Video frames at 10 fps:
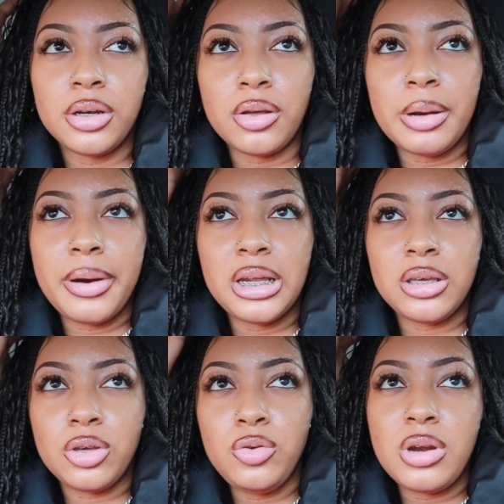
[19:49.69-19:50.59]
don't nobody,
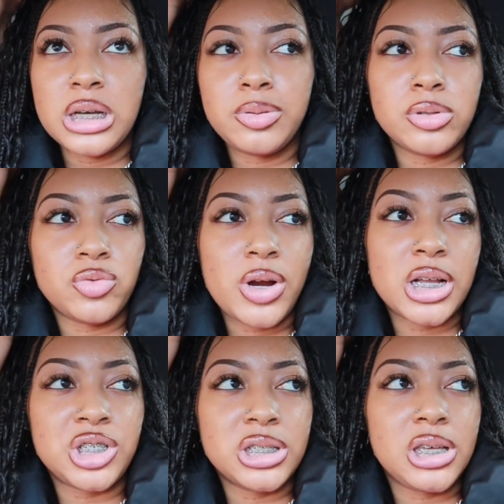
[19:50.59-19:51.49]
you're not supposed to
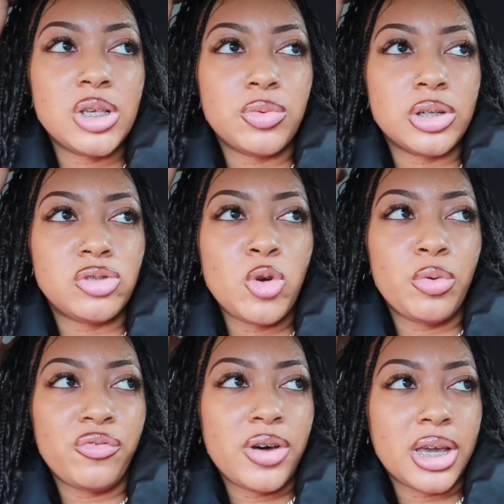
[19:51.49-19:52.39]
ride jet skis when it's
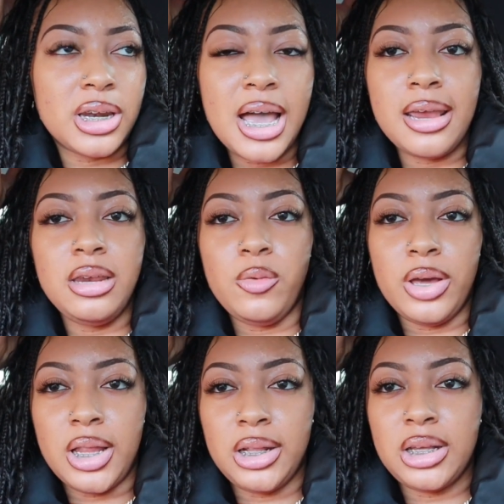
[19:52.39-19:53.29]
super fucking hot
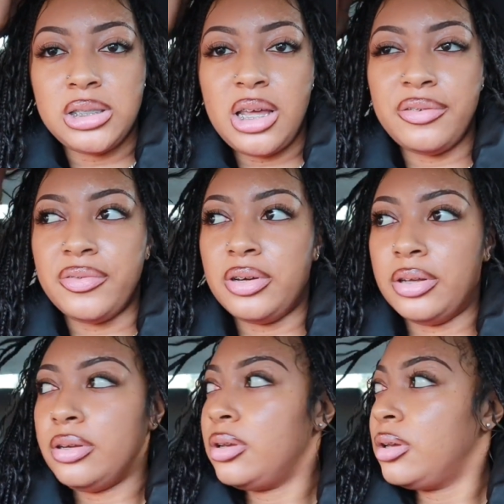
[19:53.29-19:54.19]
anyway. Like, that's not fun.